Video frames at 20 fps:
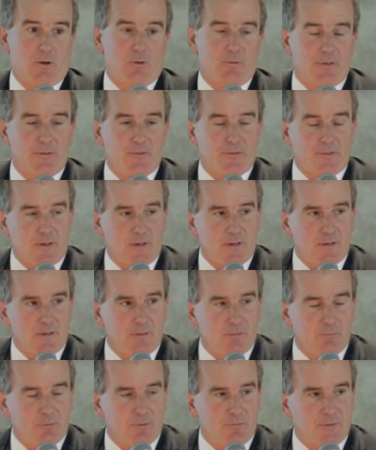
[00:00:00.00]
already
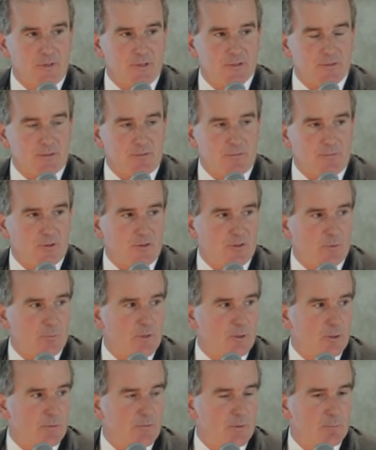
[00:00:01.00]
started. We finished our first
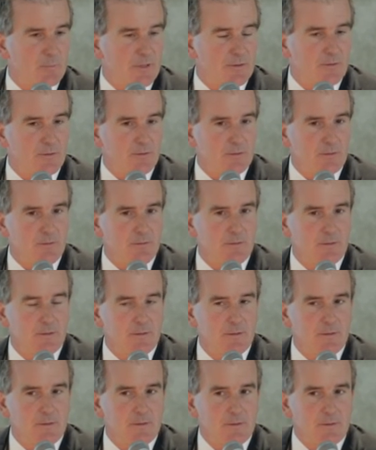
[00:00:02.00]
well over a month ago.
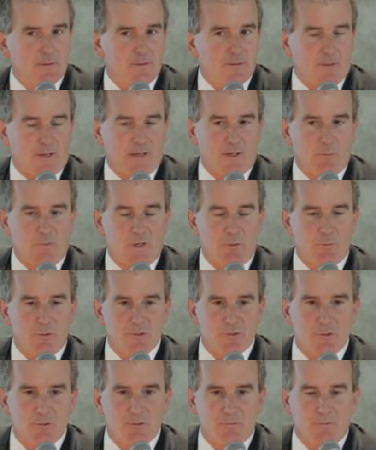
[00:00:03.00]
Second well, we're
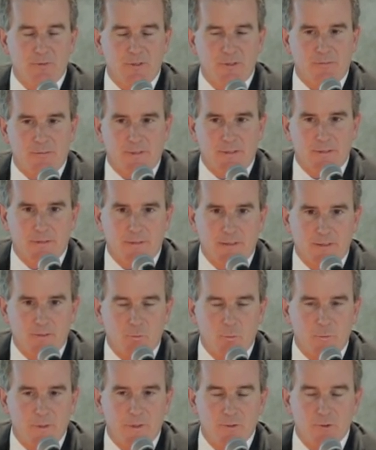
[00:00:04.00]
due to finish that in the
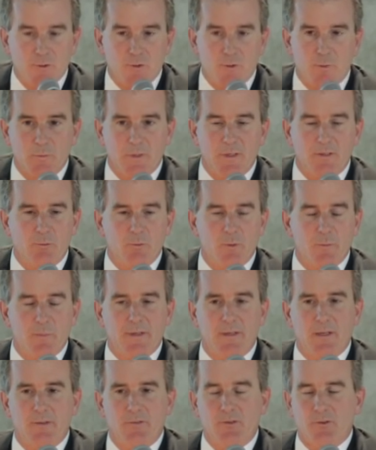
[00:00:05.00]
next week or 2 weeks. We'll be
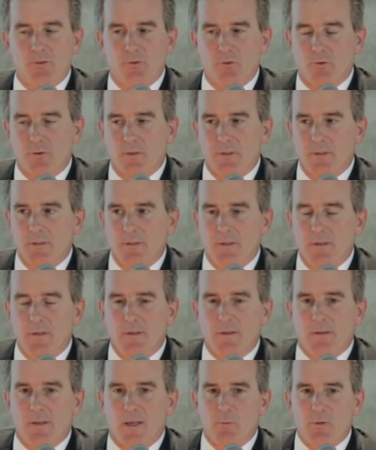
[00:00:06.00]
announcing shortly.
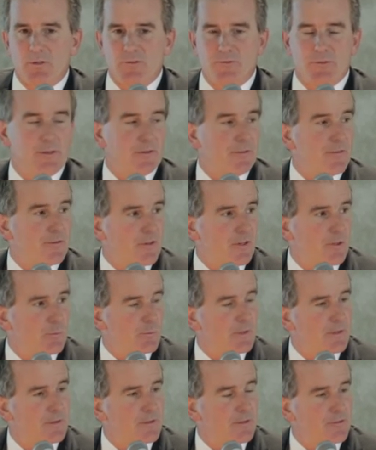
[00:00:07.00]
And we'll drill a third
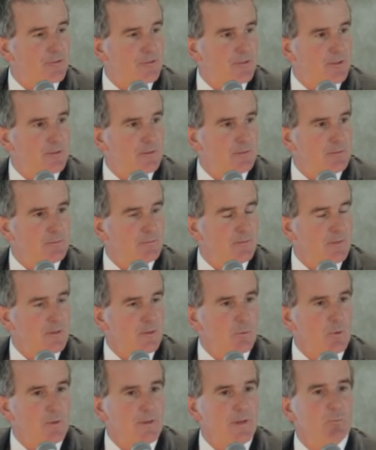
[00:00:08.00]
well this year.
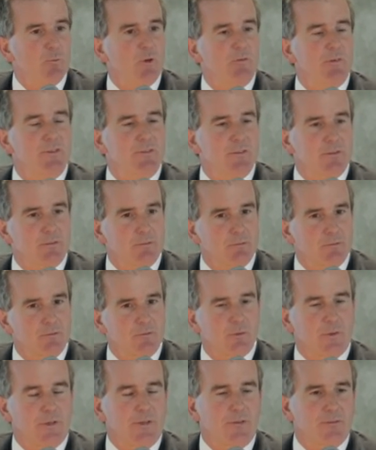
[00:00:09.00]
We'll then move into
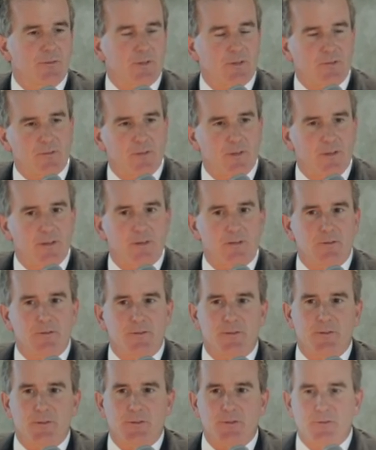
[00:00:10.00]
2016,
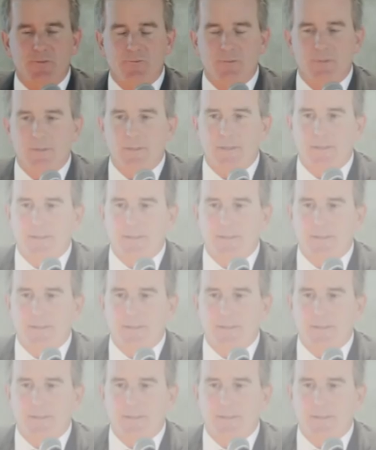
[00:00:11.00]
continue to drill